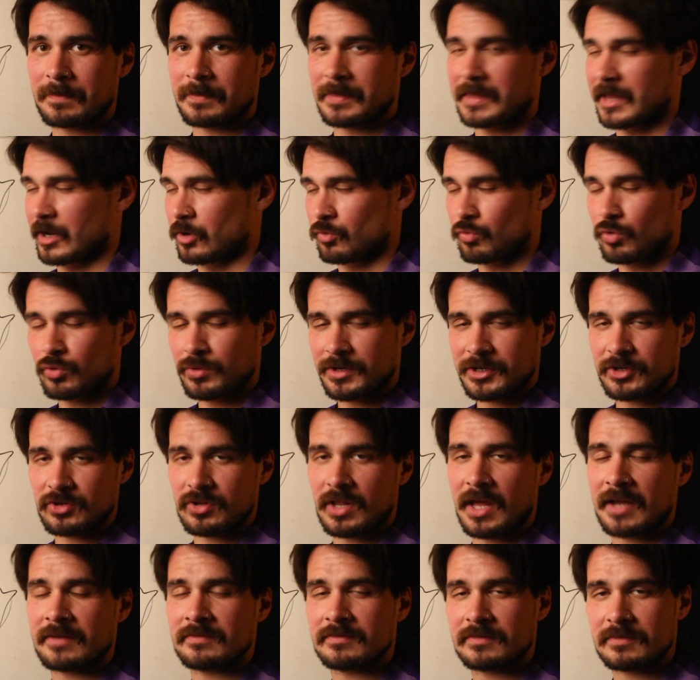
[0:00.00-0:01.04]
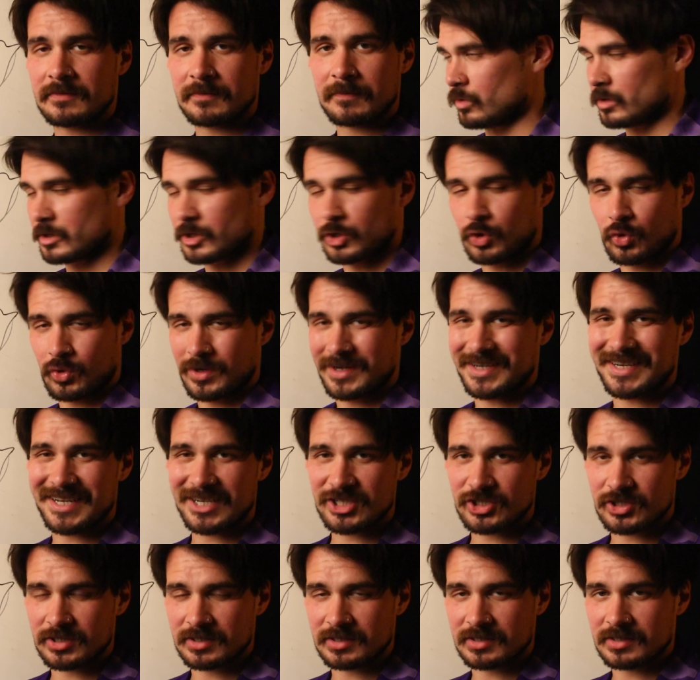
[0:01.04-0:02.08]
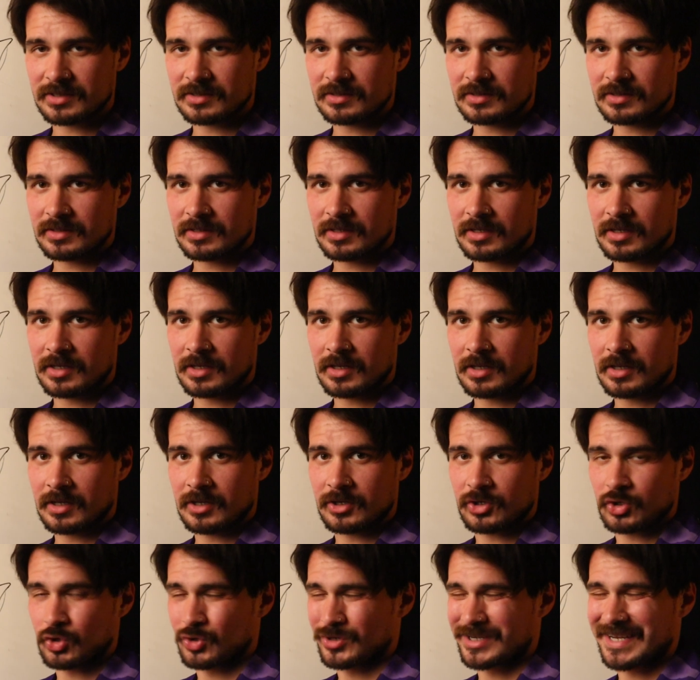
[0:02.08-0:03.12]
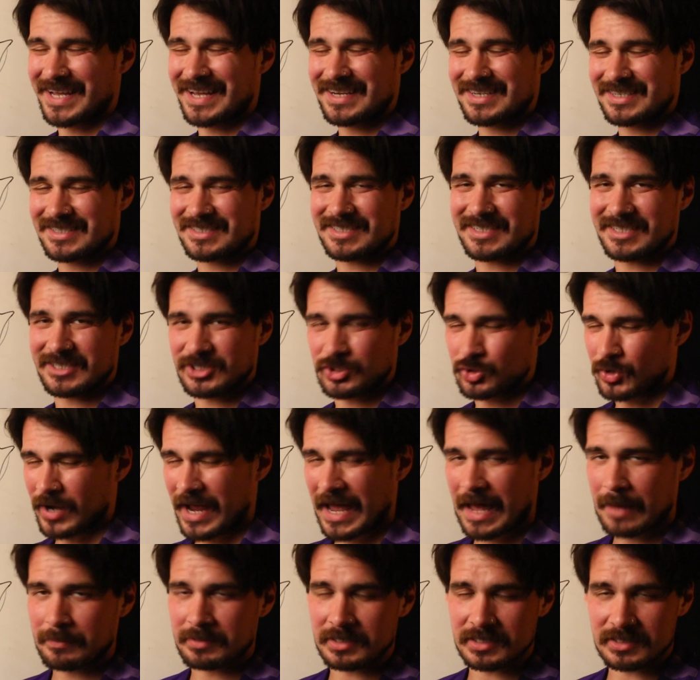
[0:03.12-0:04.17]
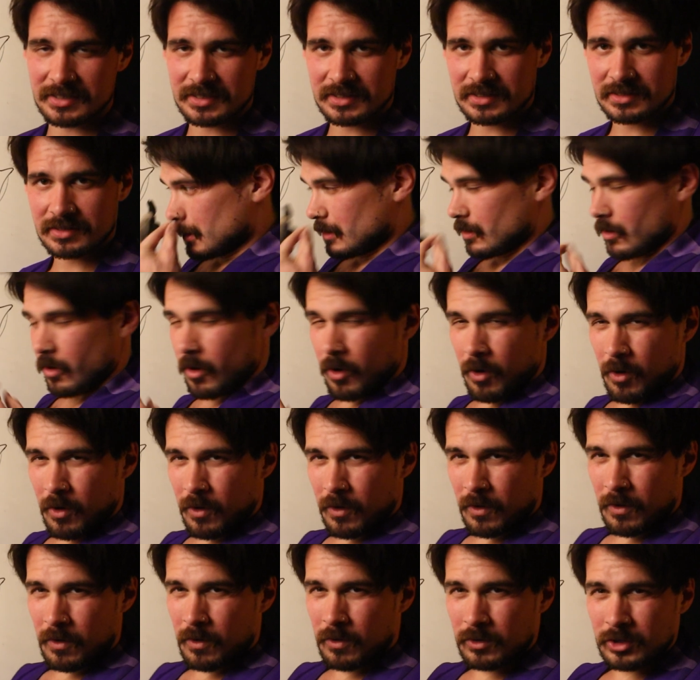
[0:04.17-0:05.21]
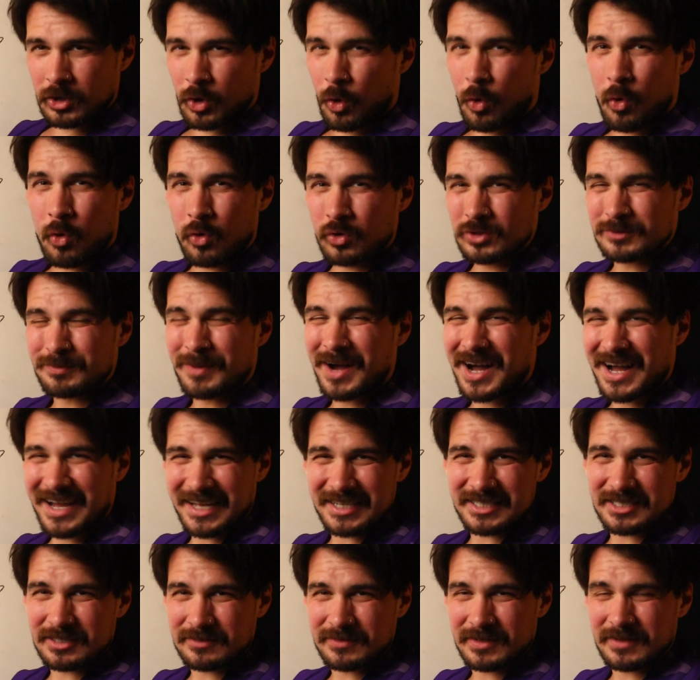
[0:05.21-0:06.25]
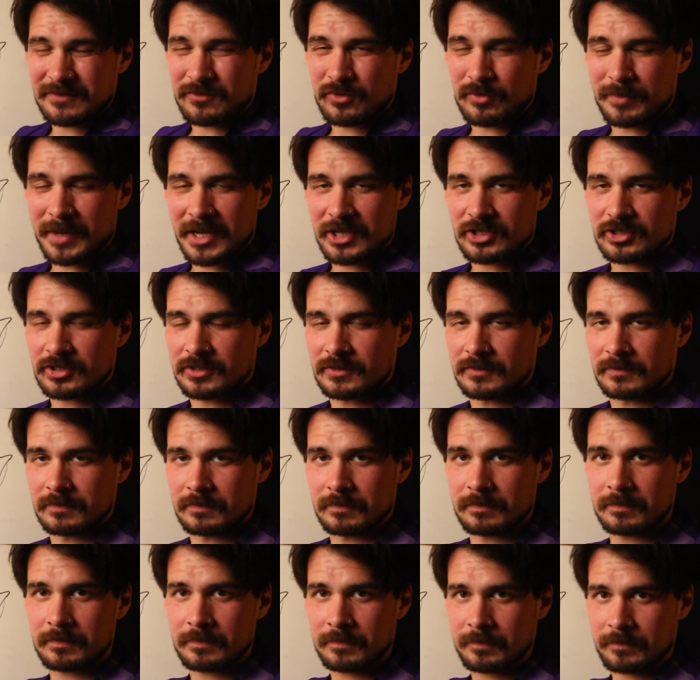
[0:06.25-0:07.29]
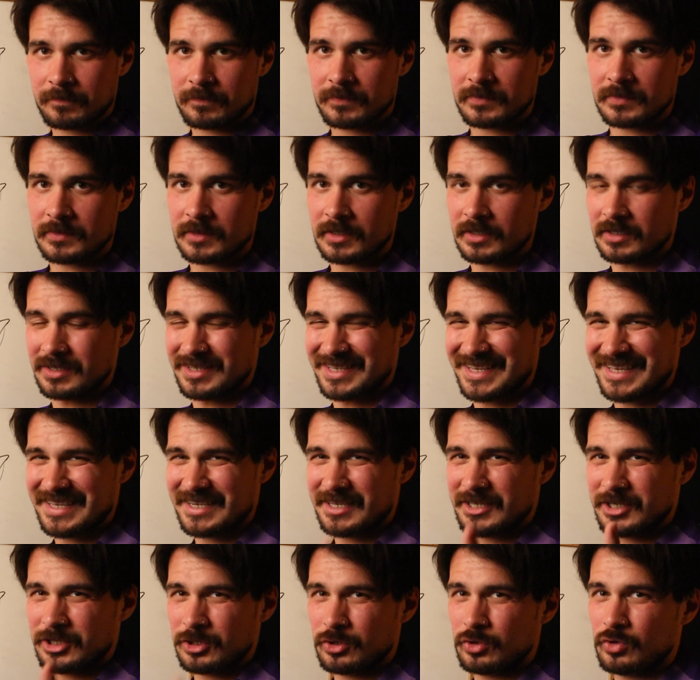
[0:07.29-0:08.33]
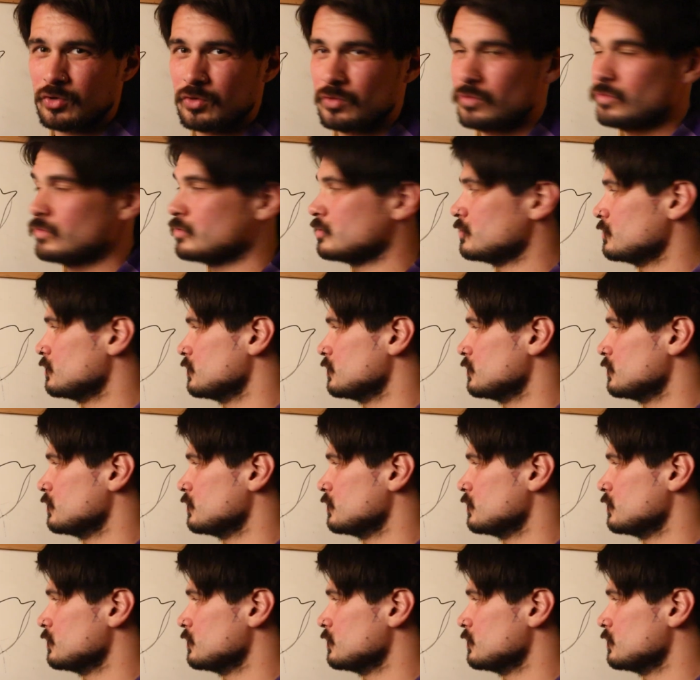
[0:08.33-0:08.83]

that are ruining your life? Your addictions, your tendencies, your habits. All gold mines of information leading you